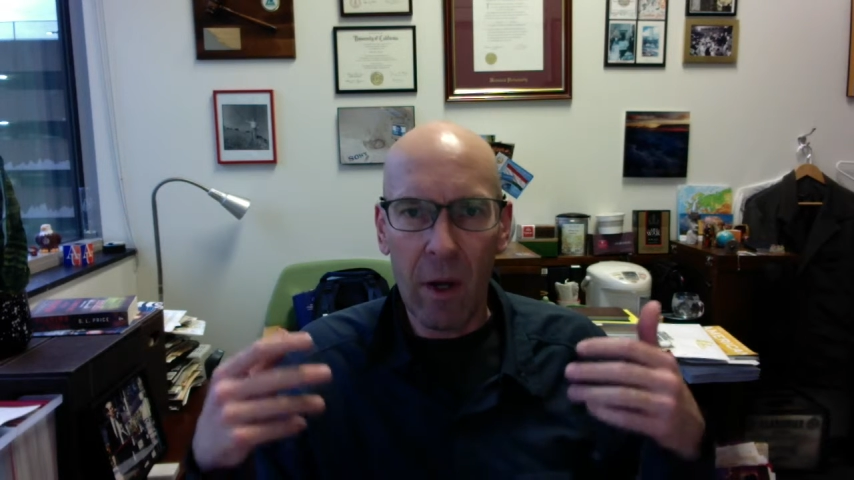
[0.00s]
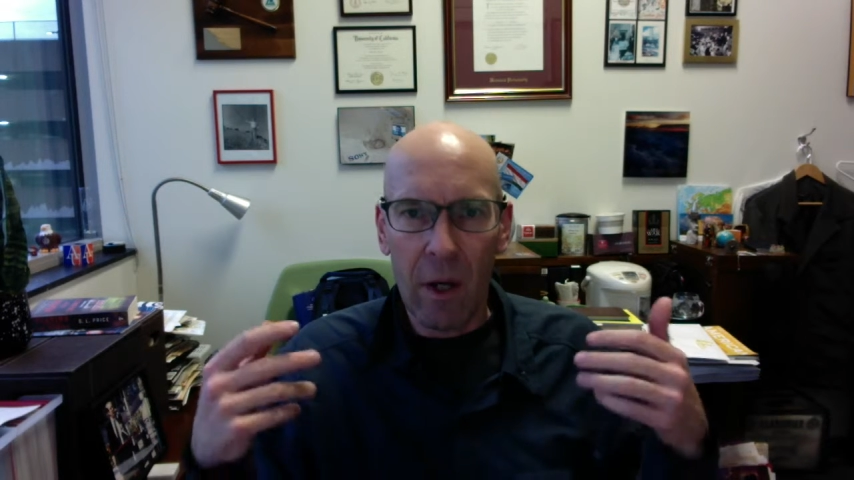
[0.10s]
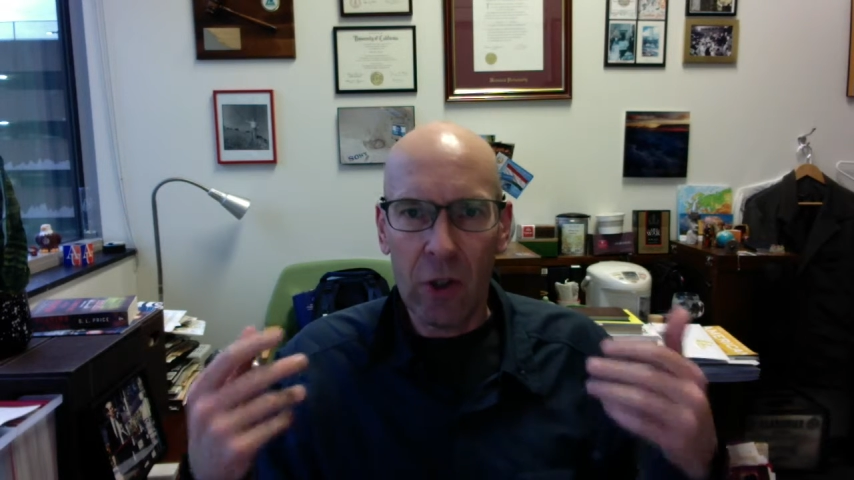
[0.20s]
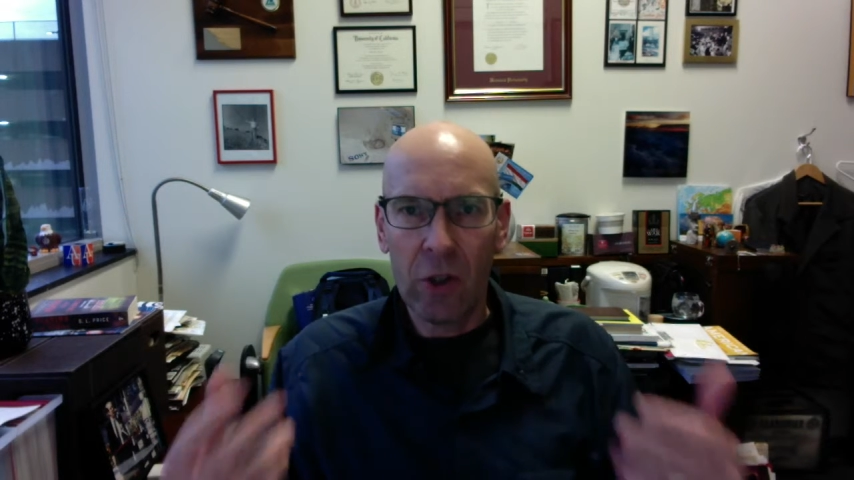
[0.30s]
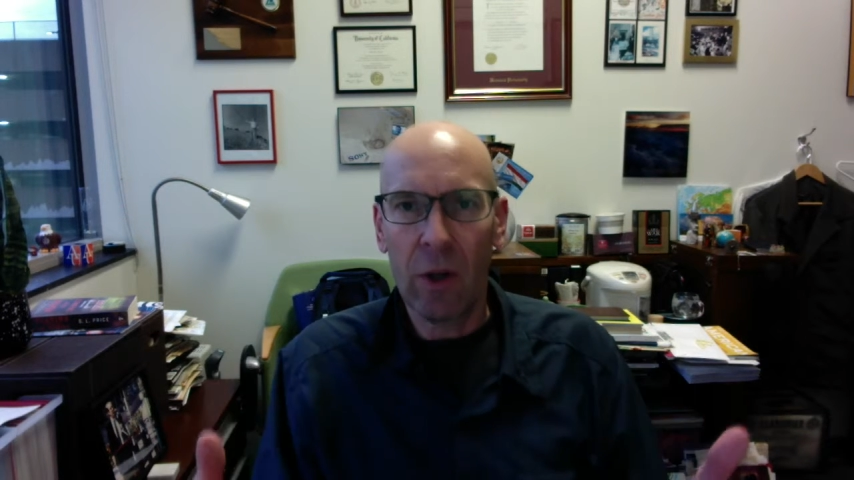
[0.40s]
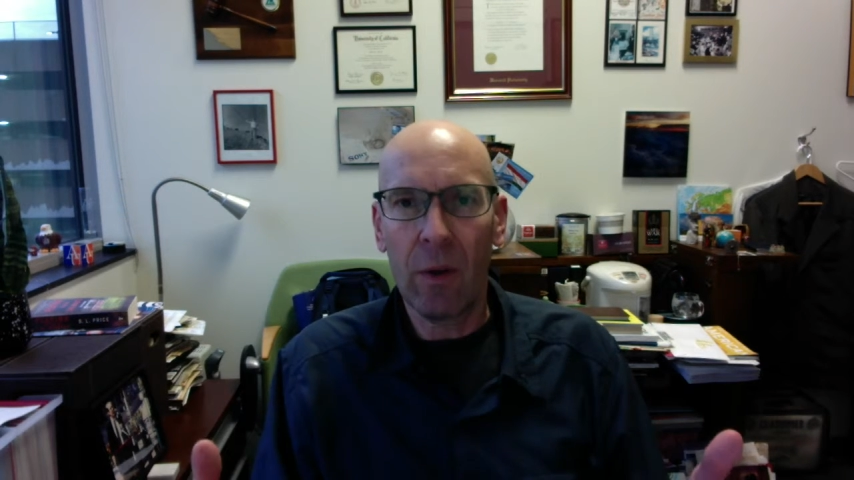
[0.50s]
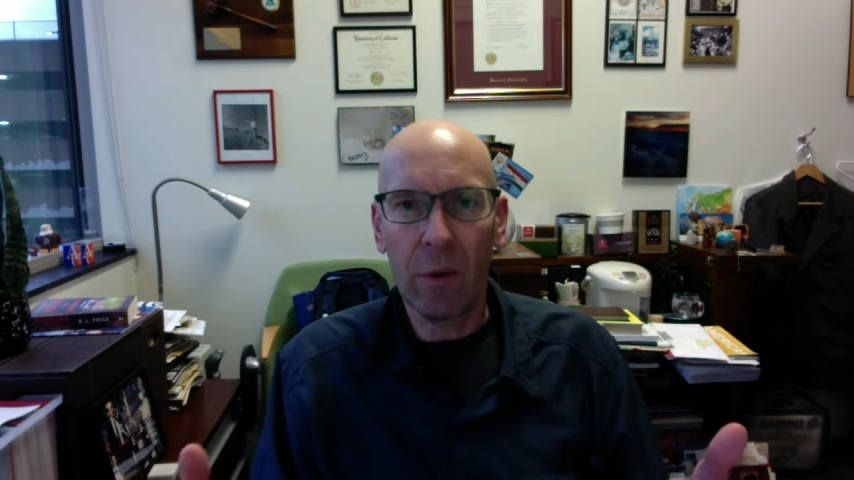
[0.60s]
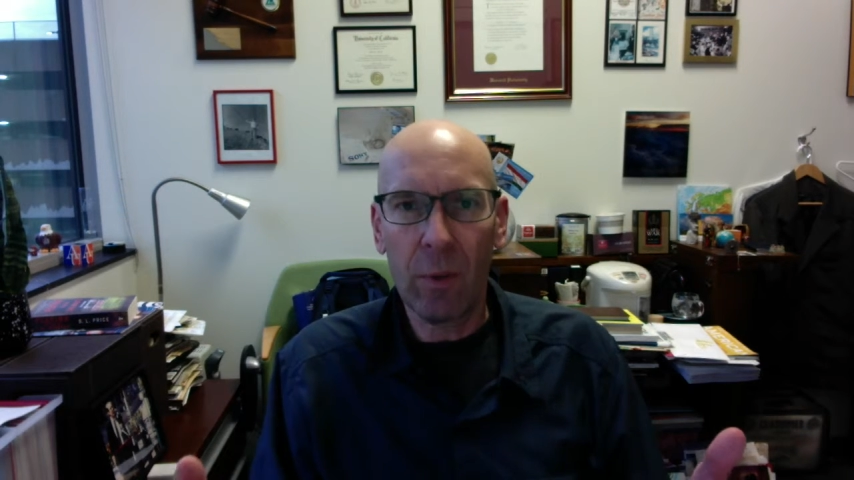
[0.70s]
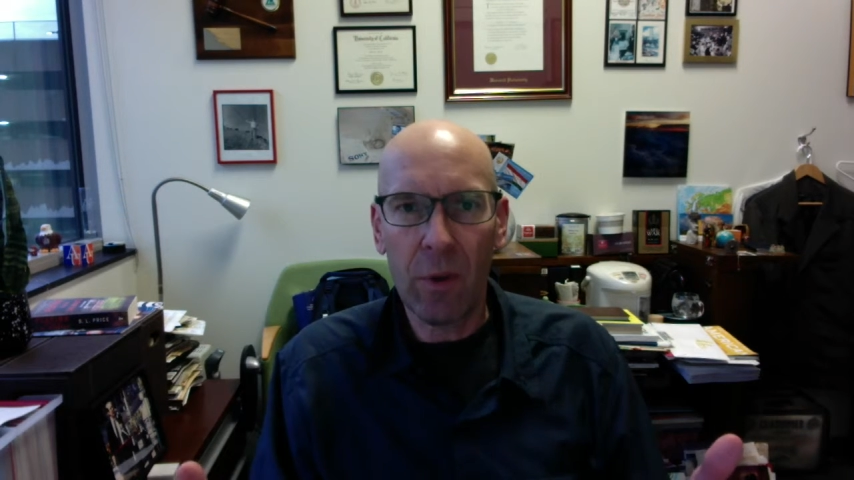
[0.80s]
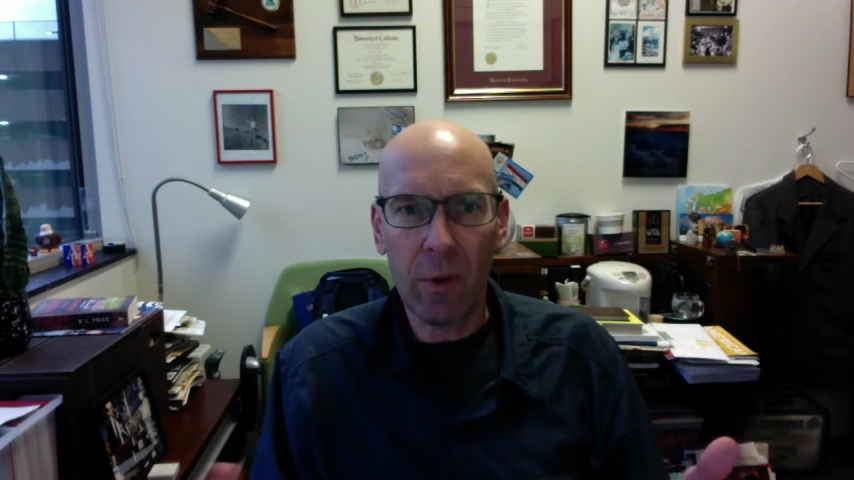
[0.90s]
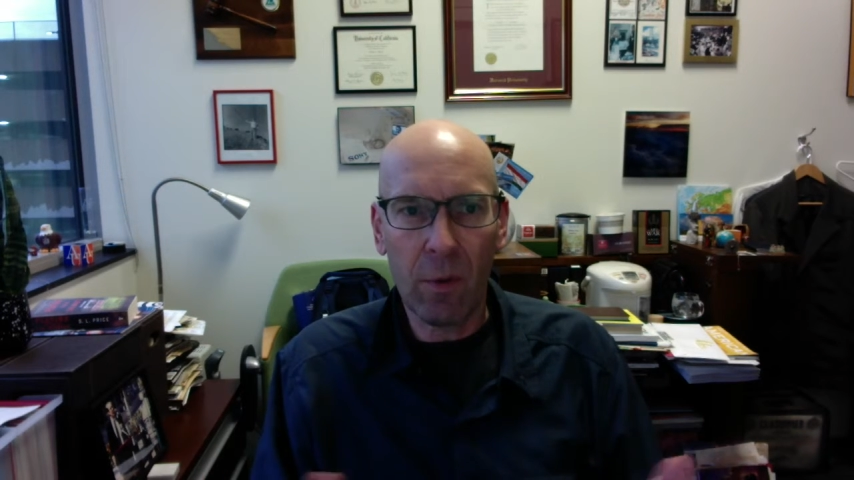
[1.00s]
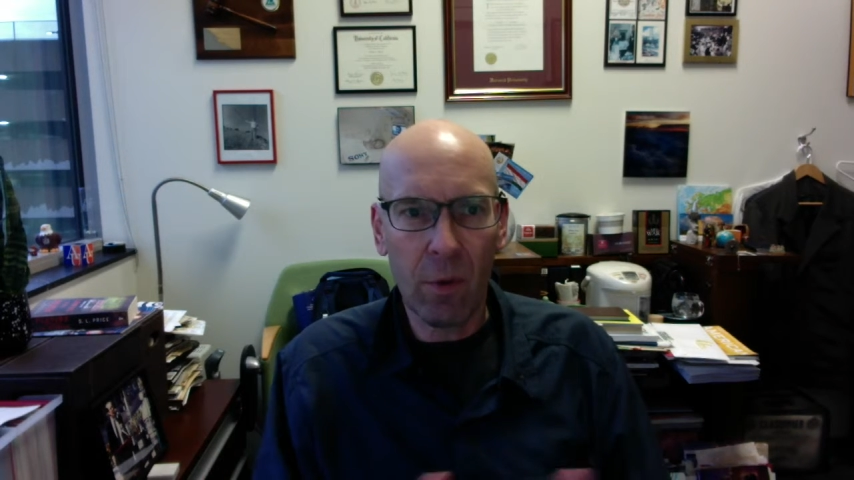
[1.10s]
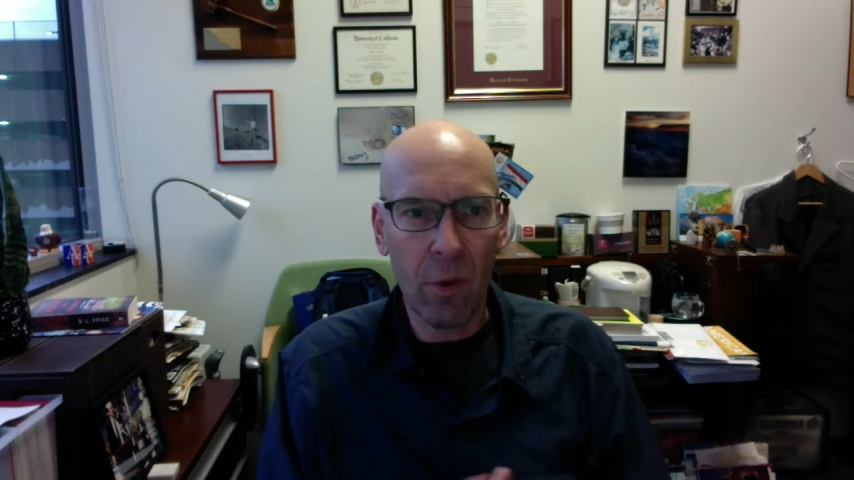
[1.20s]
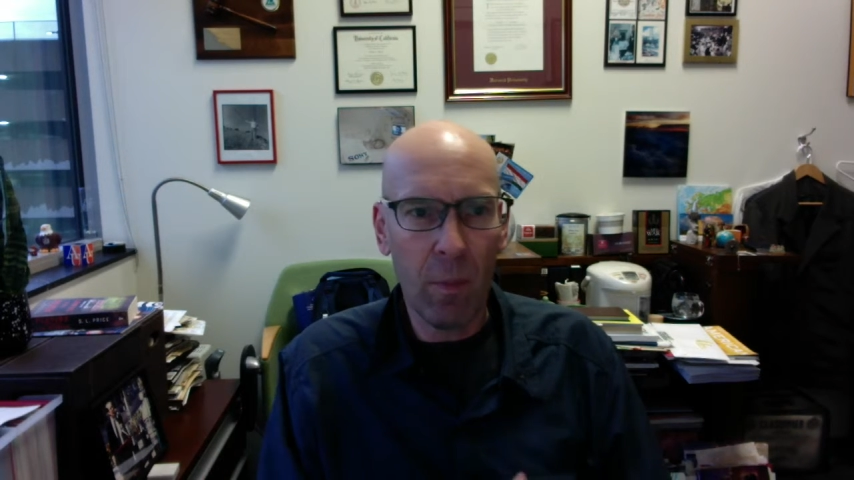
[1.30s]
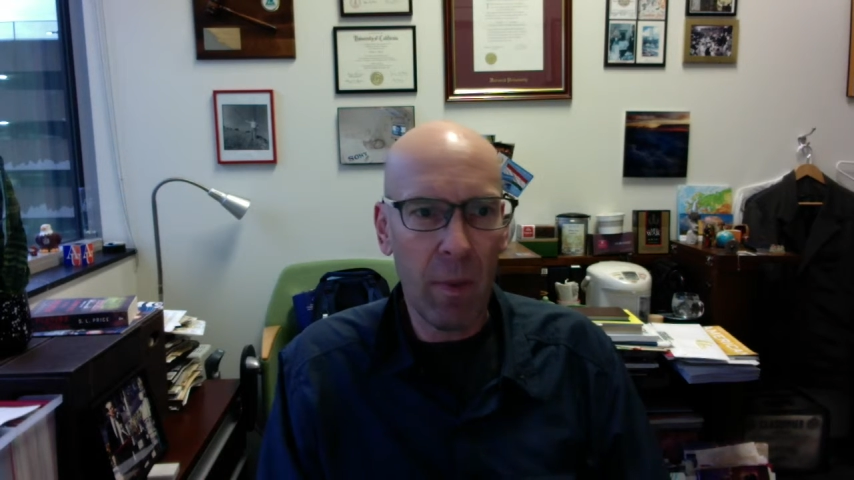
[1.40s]
share this with your
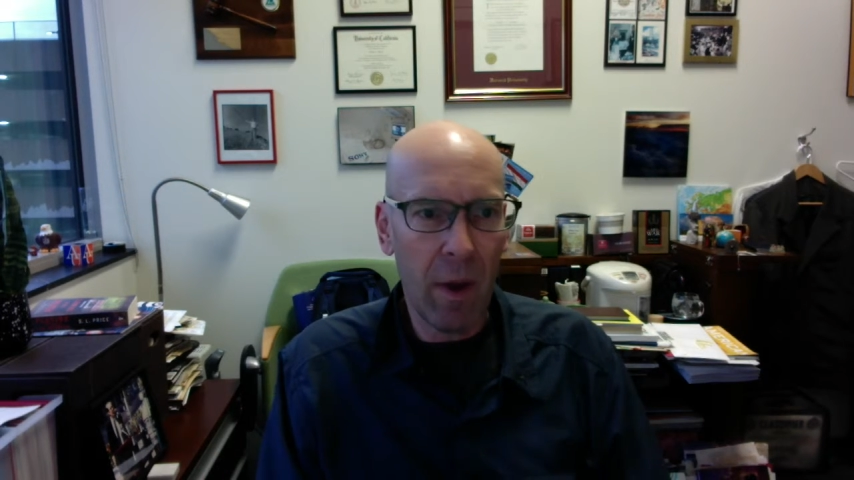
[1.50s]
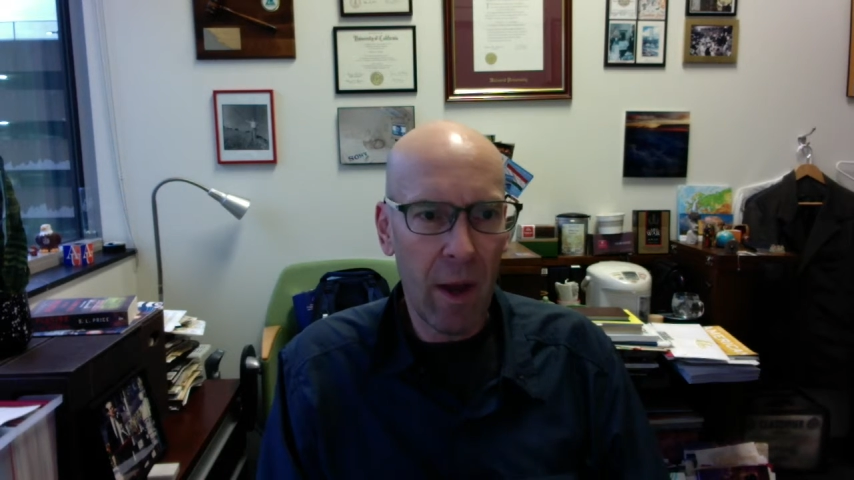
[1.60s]
group,